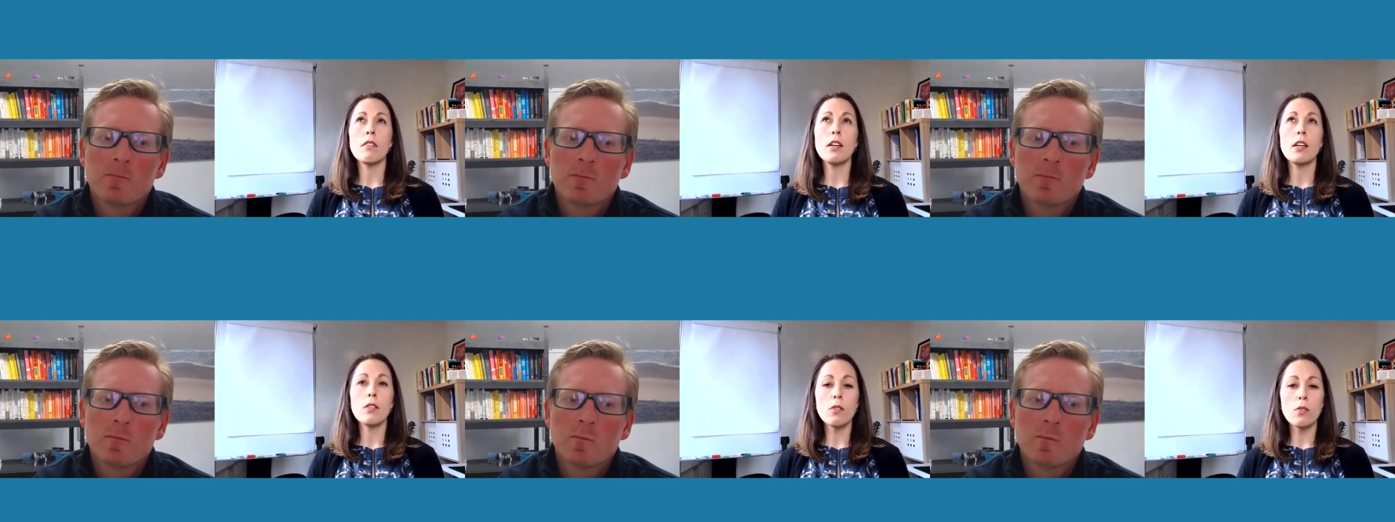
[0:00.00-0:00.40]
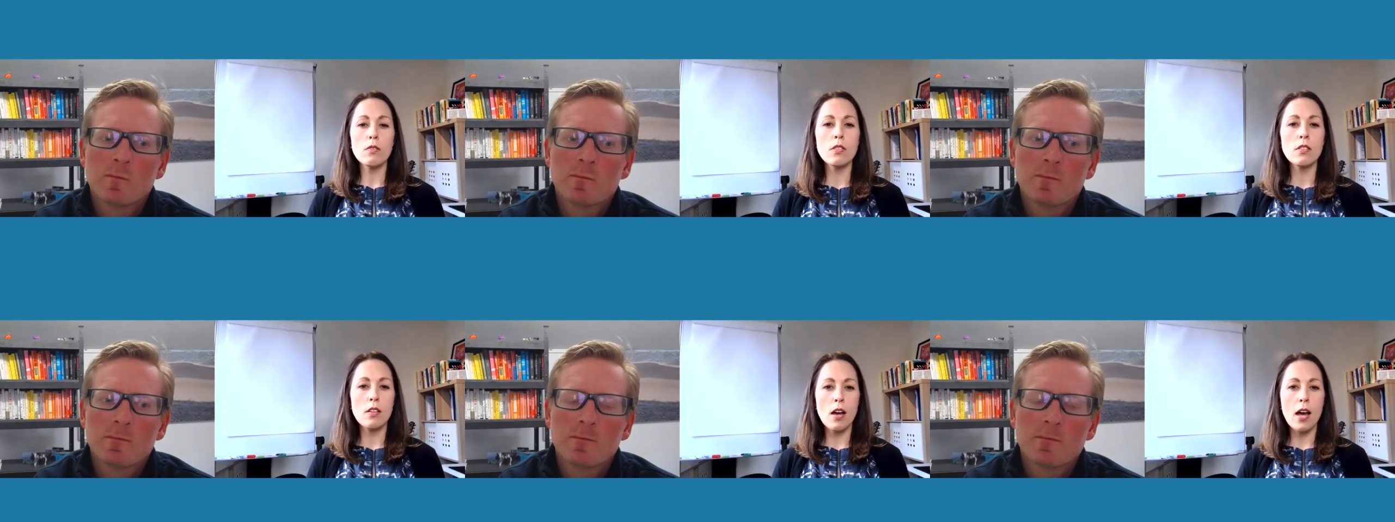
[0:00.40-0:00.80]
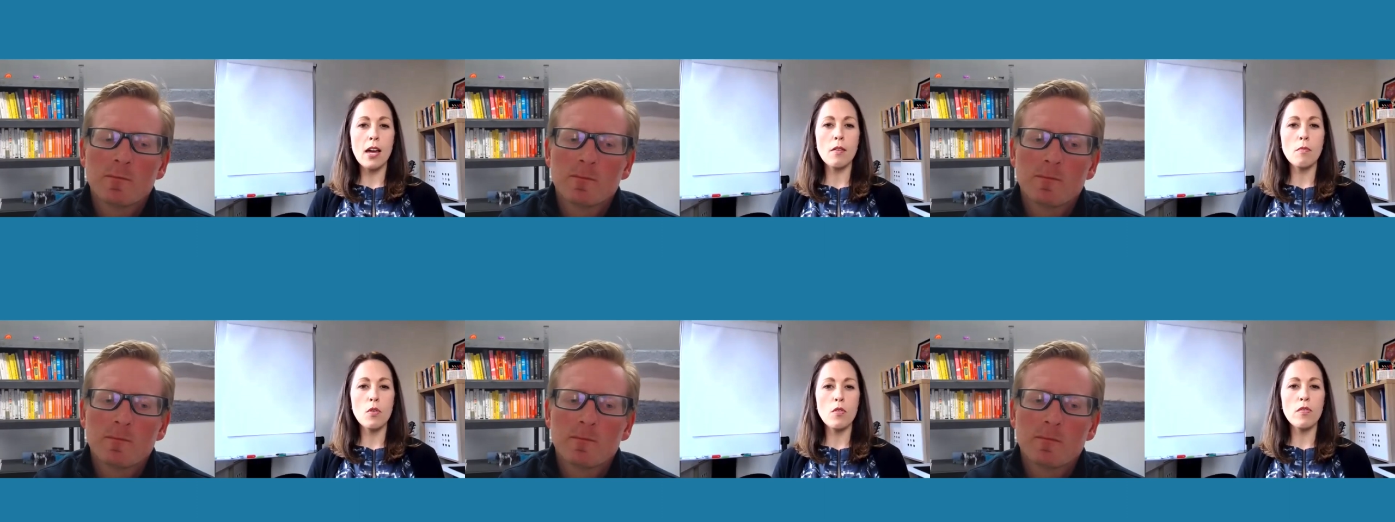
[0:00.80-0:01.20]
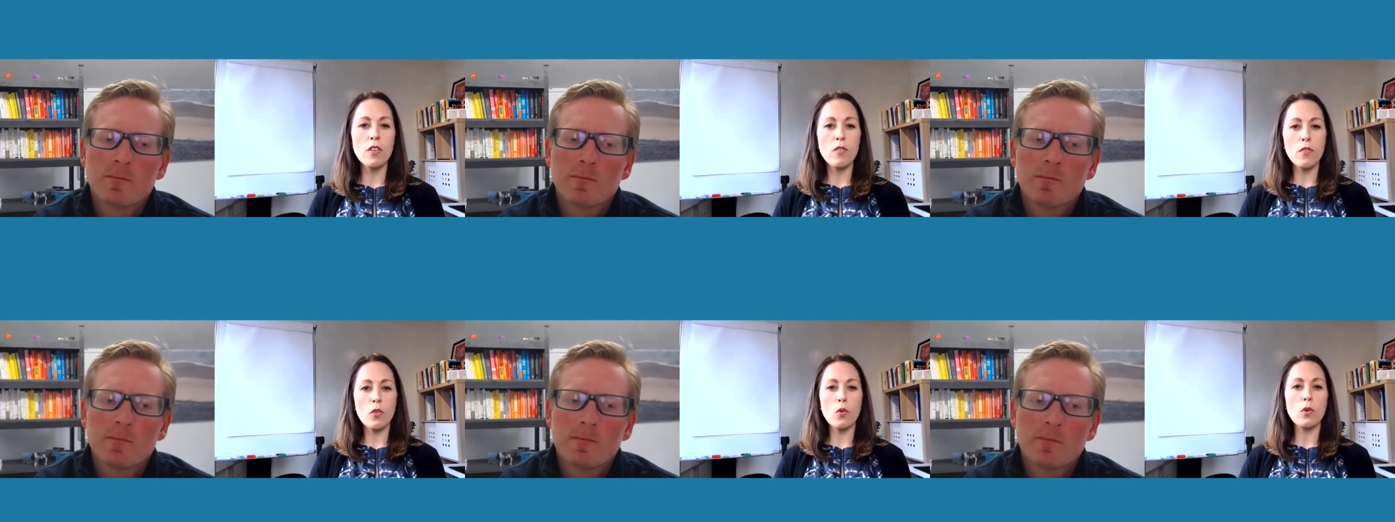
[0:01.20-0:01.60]
Speaker 1: it looks like
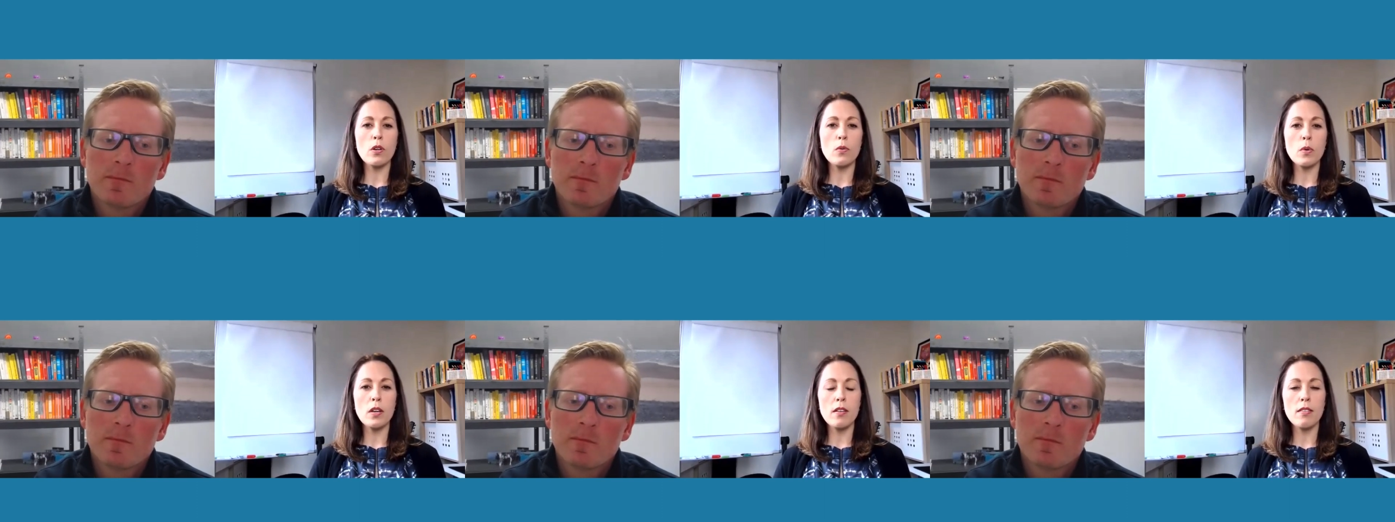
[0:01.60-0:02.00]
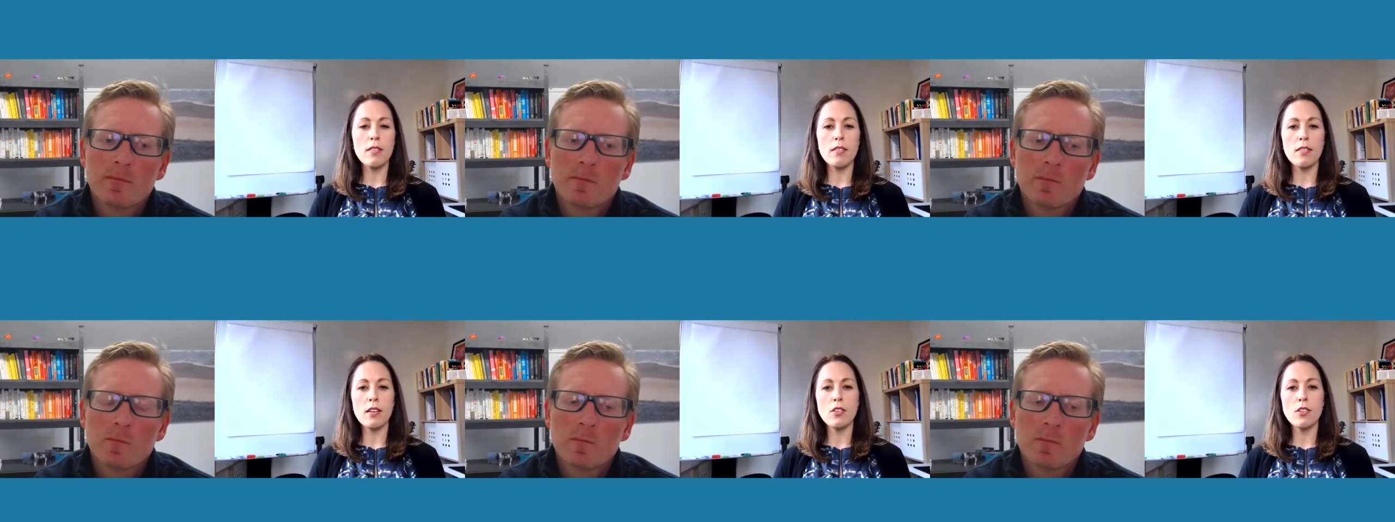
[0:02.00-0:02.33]
moving forward with